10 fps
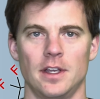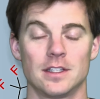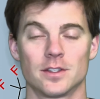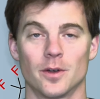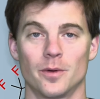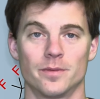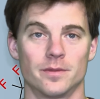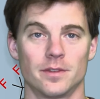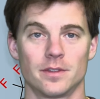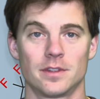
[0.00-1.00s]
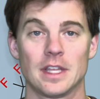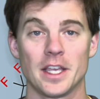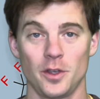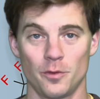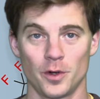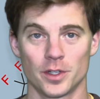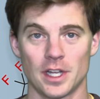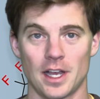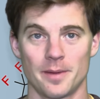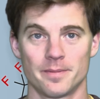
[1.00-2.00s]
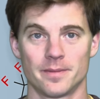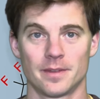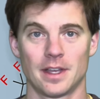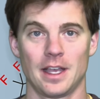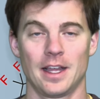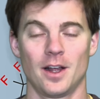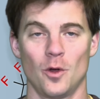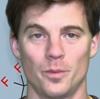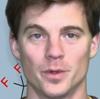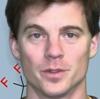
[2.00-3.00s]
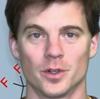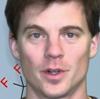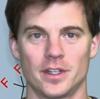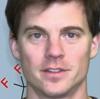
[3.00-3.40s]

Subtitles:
So thank you for your time, and I hope you enjoyed.